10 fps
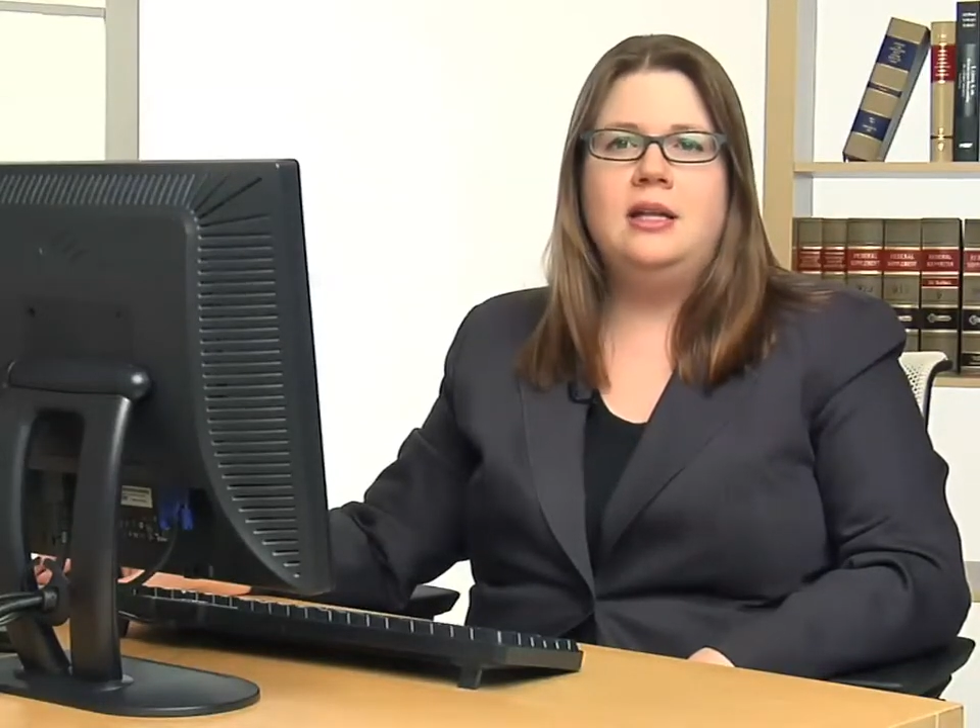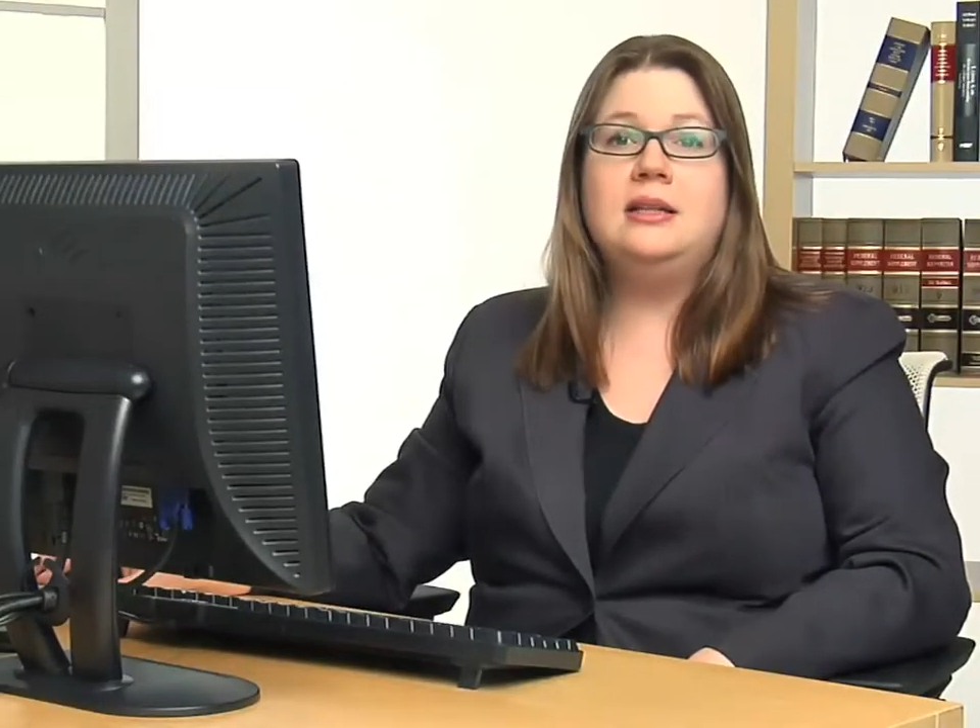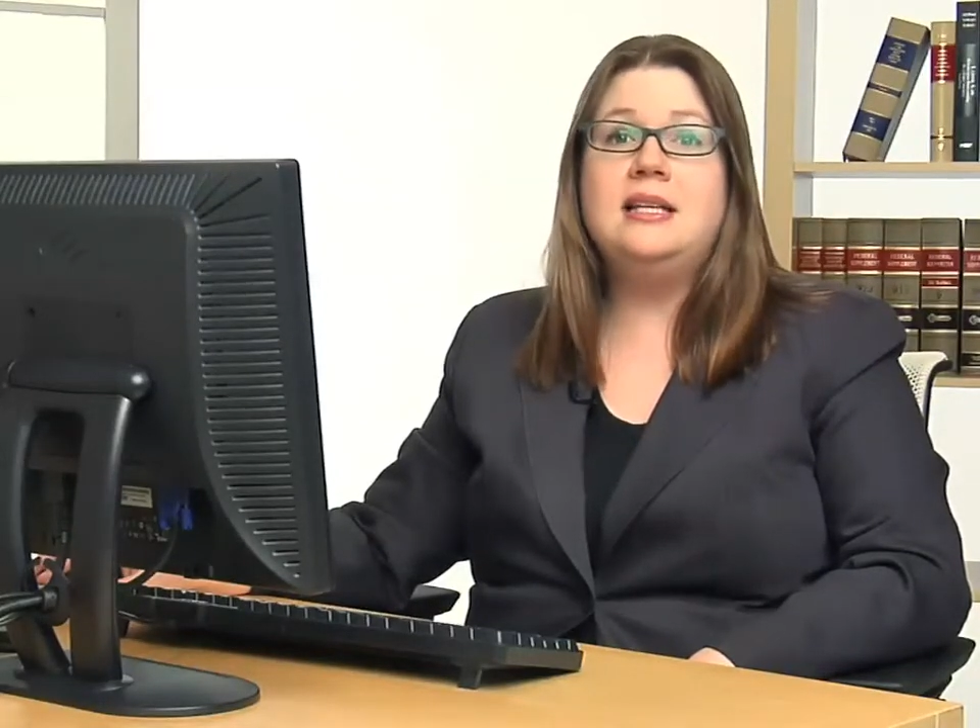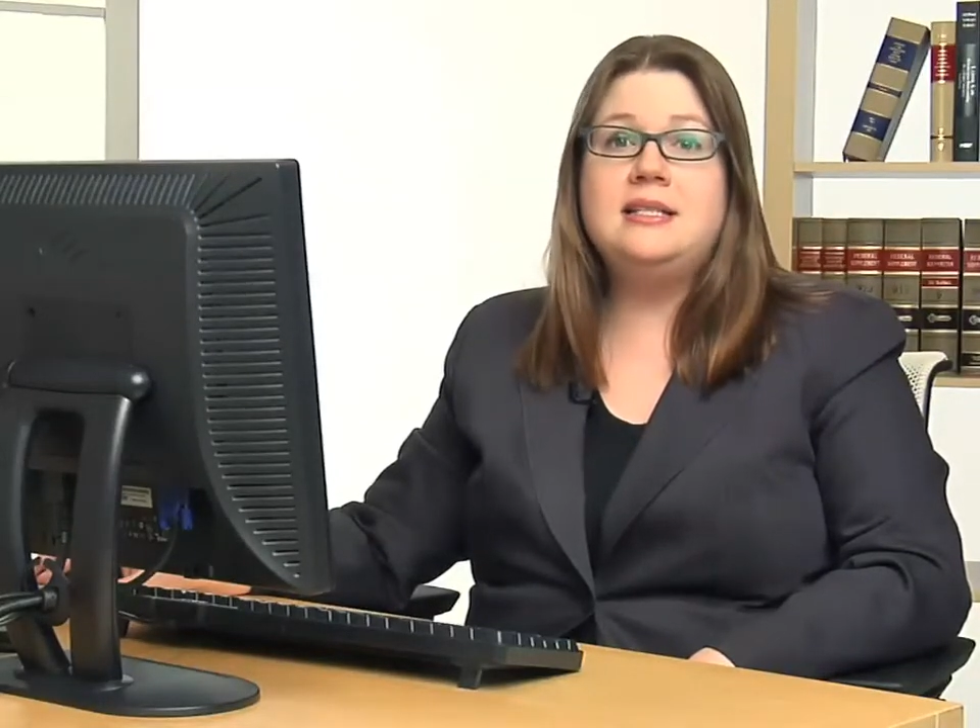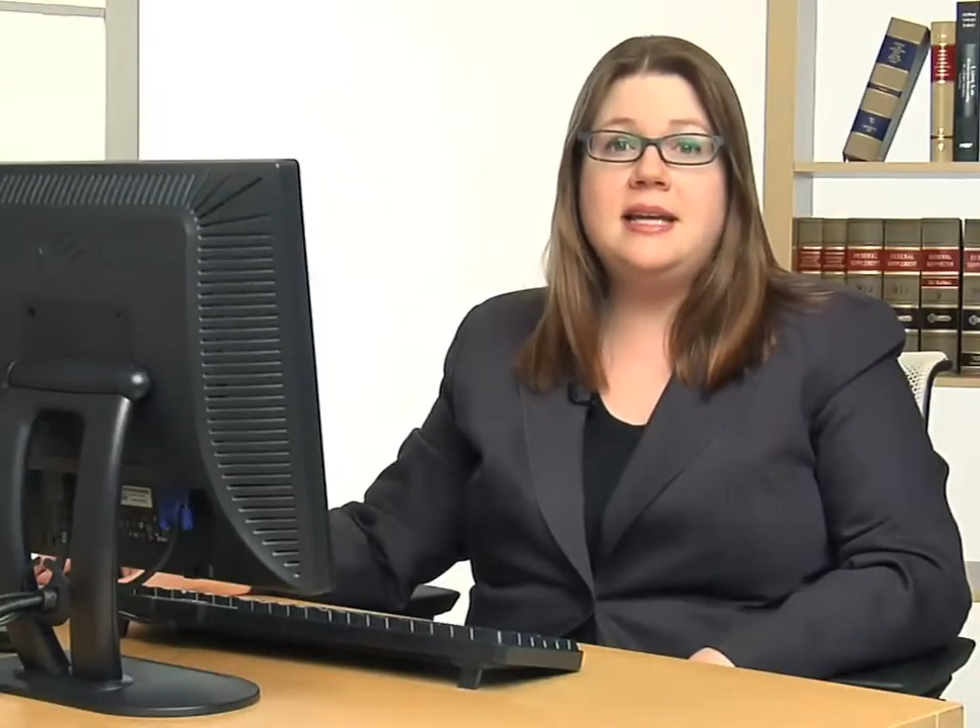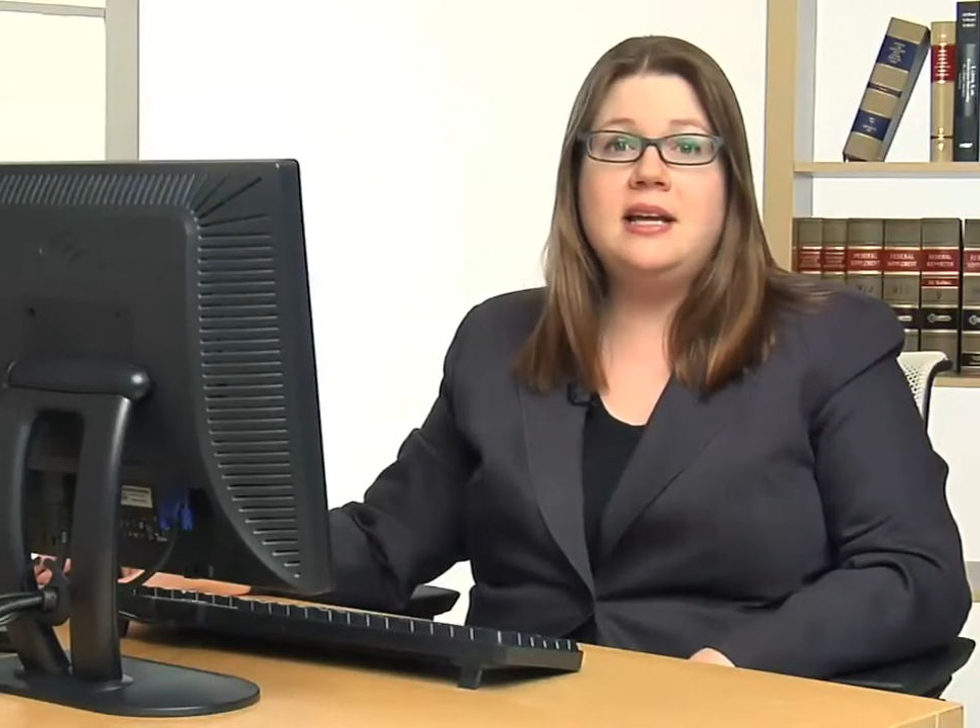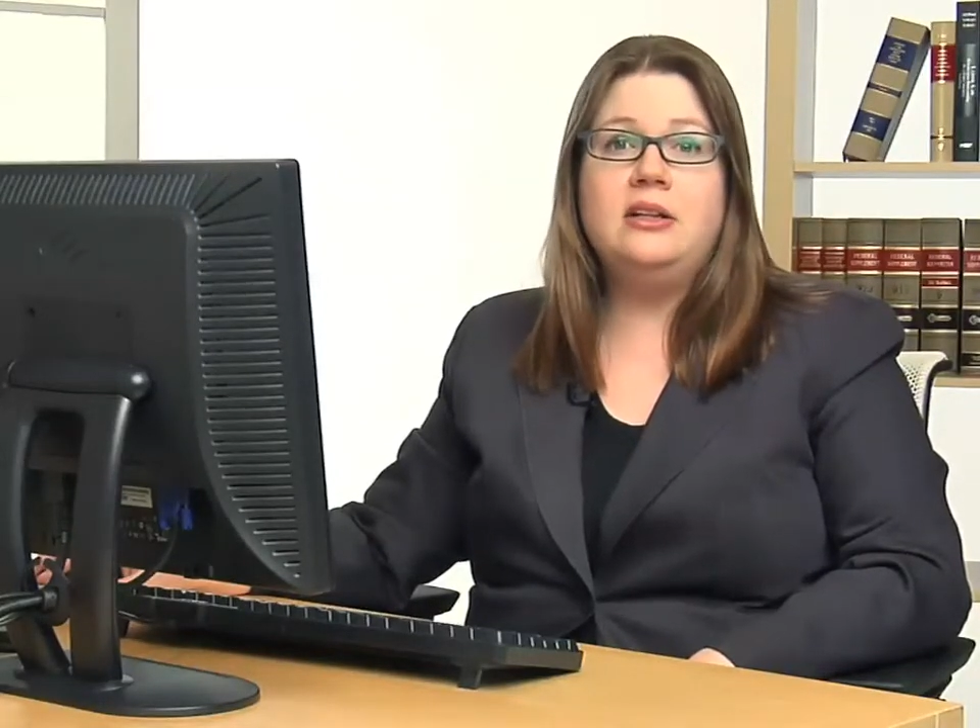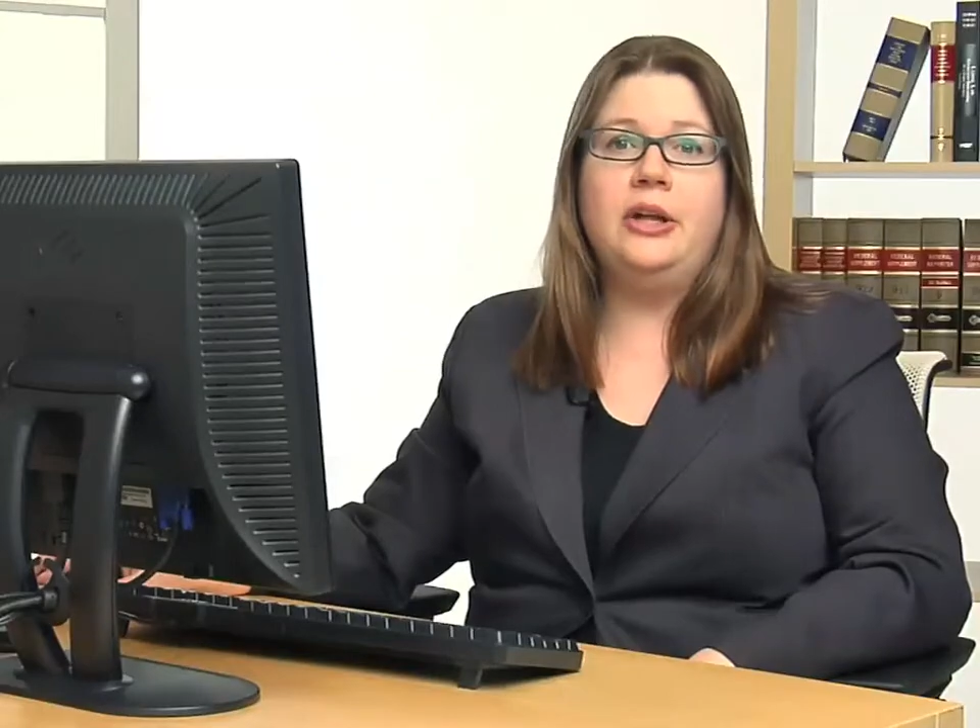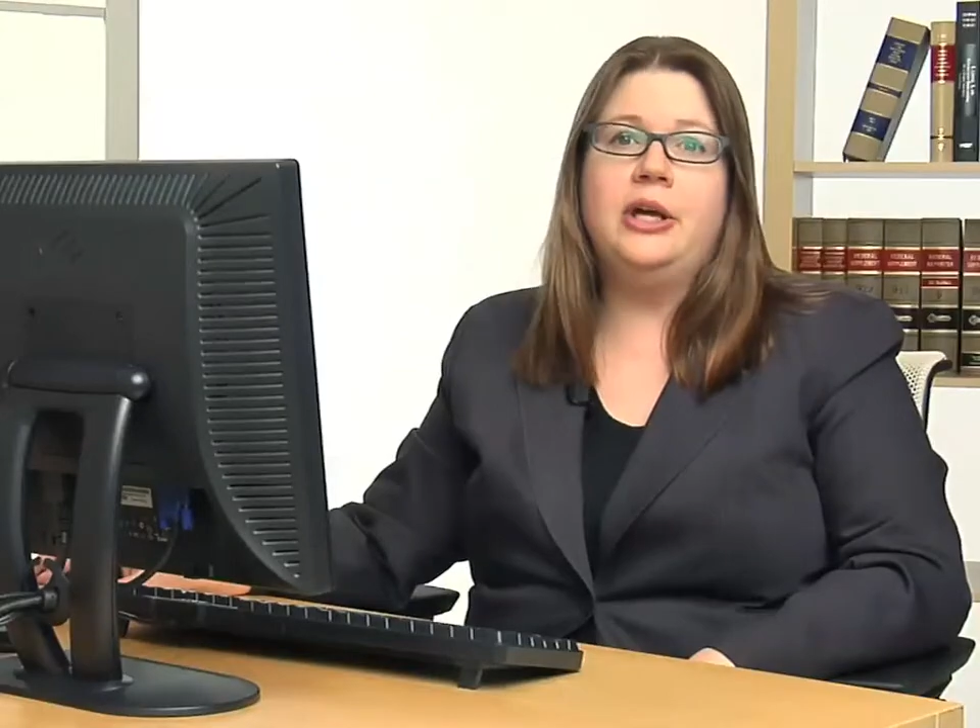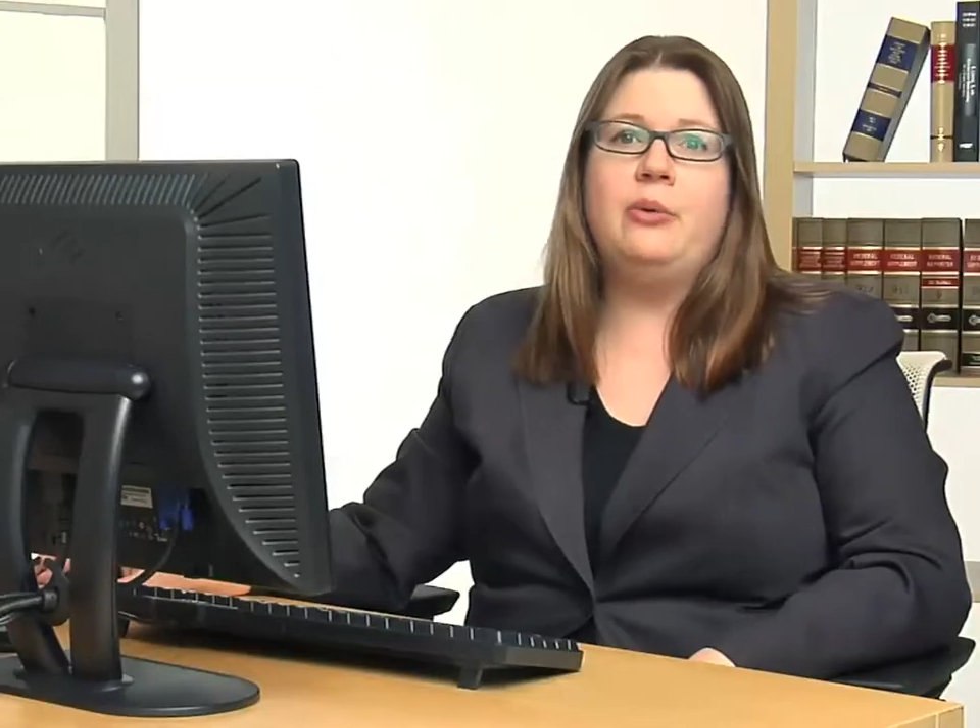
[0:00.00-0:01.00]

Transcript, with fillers: Let's take a look